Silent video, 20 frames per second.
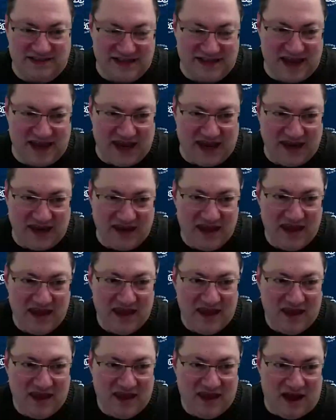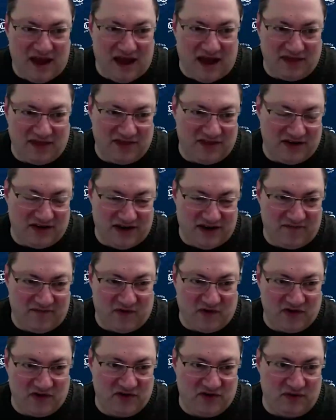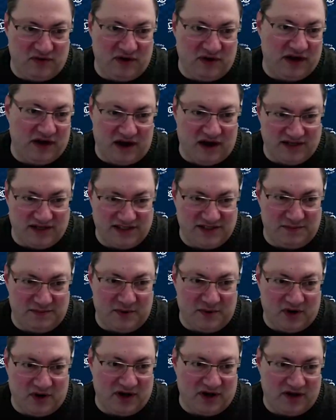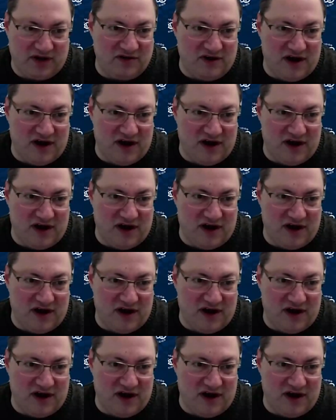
to say, the difference between a customer and a